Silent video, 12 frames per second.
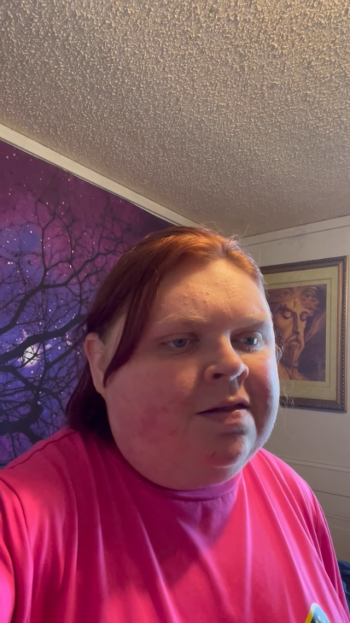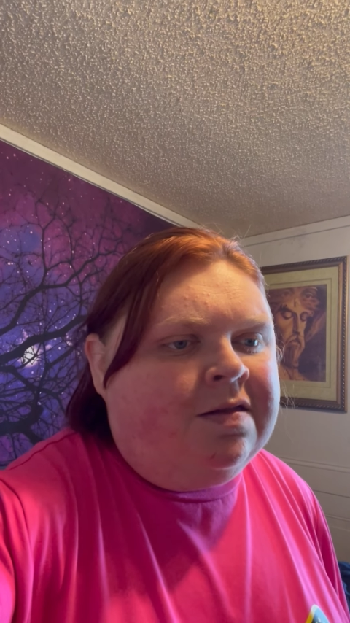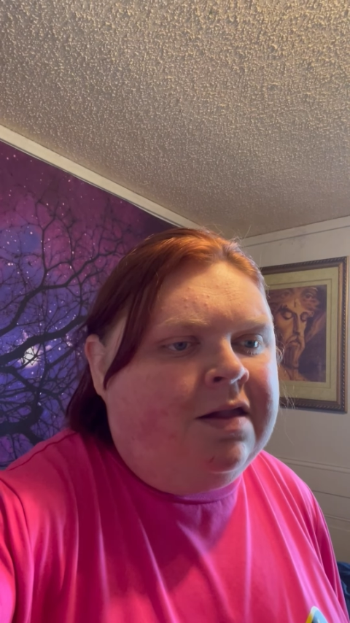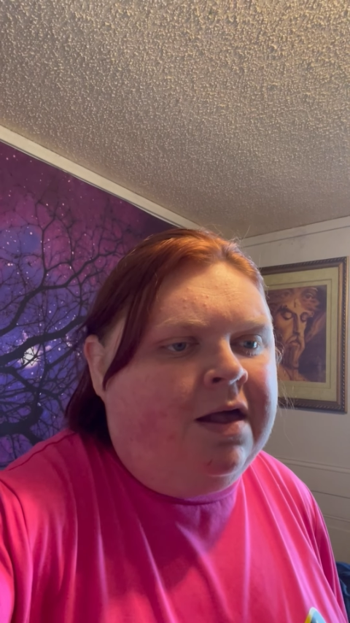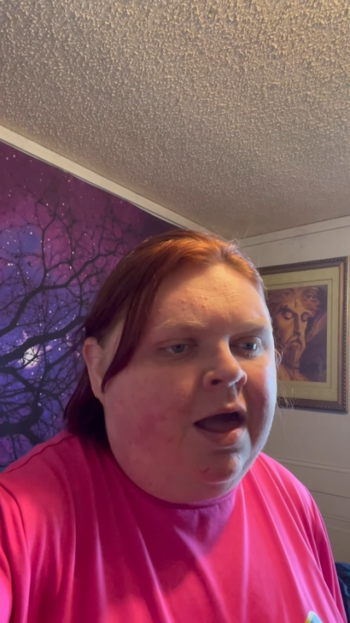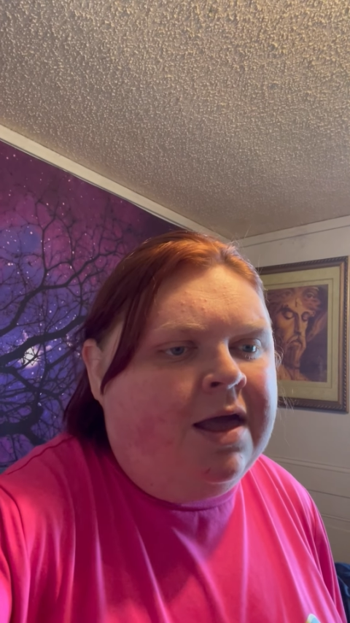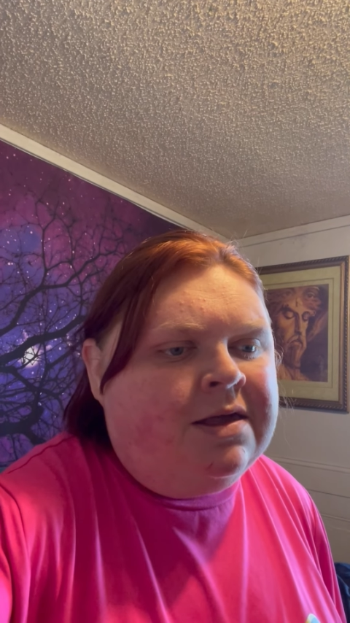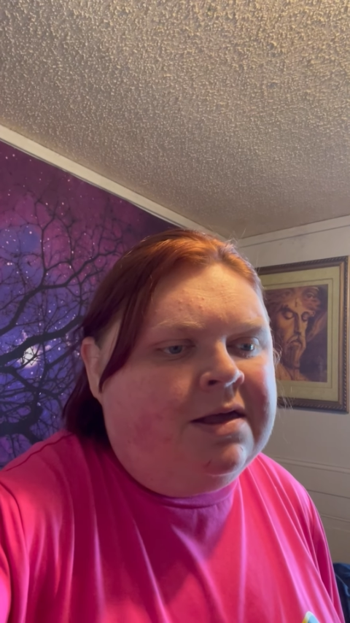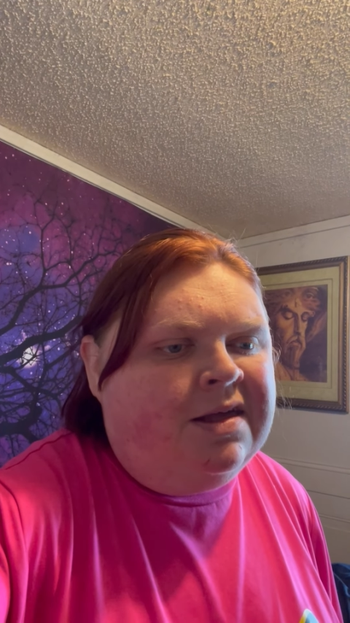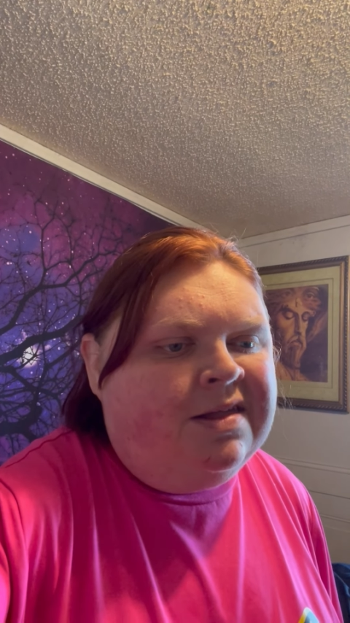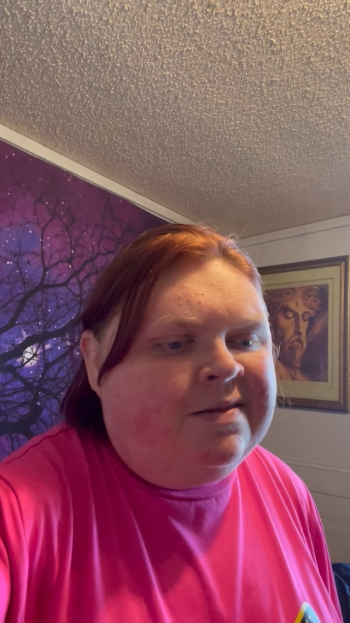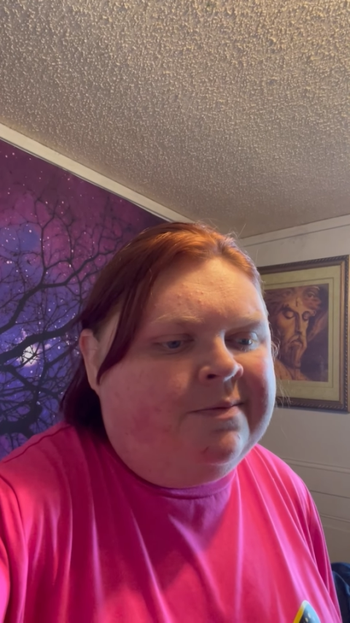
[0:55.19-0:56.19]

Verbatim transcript: saves